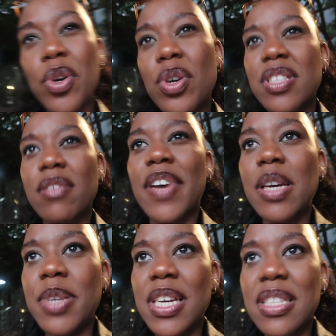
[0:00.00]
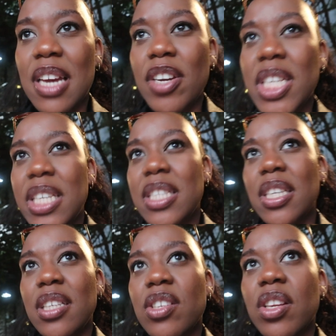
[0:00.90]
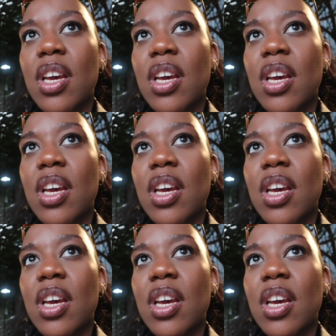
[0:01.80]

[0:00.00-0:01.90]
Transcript: because the vibe here is currently dead